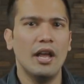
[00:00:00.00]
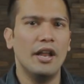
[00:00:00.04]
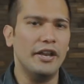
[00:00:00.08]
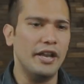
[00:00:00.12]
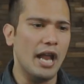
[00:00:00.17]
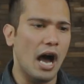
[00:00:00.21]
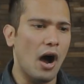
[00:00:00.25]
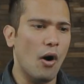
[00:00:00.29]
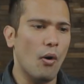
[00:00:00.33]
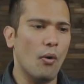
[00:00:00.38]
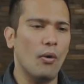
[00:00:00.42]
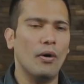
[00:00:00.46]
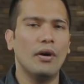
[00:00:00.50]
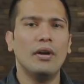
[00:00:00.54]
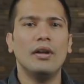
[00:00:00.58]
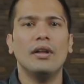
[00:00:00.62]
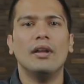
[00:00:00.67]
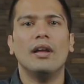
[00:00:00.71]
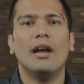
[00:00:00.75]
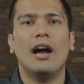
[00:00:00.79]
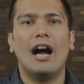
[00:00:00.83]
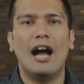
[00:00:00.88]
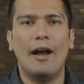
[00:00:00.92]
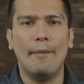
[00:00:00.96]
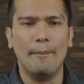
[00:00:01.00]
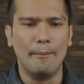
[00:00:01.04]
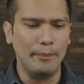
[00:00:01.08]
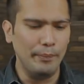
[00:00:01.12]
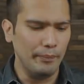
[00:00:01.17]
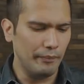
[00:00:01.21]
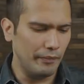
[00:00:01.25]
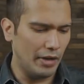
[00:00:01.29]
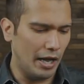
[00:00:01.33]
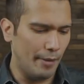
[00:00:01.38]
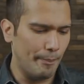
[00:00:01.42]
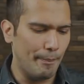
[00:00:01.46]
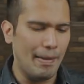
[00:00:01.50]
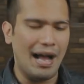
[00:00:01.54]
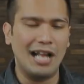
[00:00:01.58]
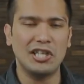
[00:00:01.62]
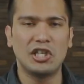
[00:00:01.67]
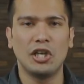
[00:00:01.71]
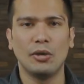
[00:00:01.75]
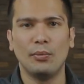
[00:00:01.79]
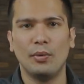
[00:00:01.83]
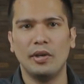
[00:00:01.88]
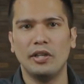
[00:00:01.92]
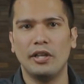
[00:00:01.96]
Now I'm
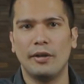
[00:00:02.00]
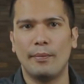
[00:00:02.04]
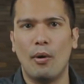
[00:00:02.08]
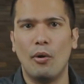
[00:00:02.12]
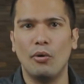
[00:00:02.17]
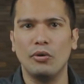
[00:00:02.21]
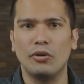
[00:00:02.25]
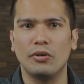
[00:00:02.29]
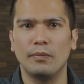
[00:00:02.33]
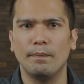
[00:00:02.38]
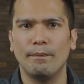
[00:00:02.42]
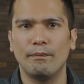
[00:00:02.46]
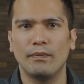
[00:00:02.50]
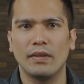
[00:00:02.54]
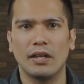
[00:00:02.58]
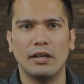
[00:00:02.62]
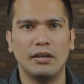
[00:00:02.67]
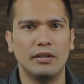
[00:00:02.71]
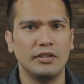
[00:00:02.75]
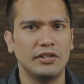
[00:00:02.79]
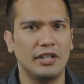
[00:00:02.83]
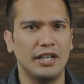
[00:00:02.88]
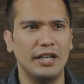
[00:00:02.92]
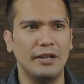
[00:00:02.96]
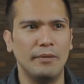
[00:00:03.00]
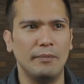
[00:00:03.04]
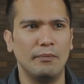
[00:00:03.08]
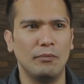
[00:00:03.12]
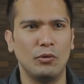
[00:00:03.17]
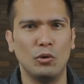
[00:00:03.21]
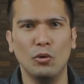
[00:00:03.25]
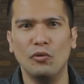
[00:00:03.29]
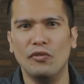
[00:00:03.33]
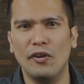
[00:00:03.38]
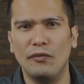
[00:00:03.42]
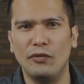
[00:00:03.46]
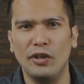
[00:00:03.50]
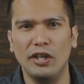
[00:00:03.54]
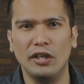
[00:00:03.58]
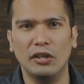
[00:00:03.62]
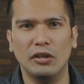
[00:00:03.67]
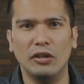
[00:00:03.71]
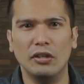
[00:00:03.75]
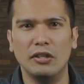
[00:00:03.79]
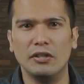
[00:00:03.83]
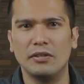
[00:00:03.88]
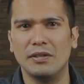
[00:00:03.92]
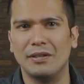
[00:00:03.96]
matching with about, say, 250
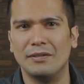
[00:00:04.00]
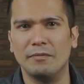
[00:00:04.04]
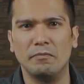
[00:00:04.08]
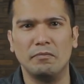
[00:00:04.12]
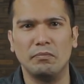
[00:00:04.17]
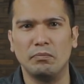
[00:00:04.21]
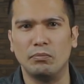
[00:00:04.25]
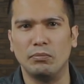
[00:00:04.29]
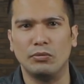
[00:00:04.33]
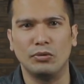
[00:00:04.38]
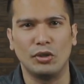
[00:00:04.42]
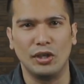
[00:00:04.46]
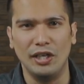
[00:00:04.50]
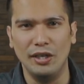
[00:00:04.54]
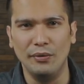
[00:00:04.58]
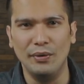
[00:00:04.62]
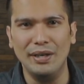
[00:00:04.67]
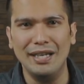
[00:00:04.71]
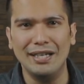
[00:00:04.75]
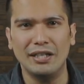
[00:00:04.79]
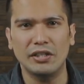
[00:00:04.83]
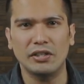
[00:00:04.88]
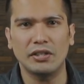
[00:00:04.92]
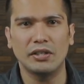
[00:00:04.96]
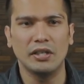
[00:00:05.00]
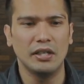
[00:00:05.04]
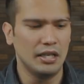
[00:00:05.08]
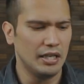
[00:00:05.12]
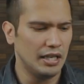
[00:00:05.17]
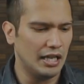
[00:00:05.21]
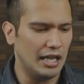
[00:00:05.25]
girls in 3 weeks.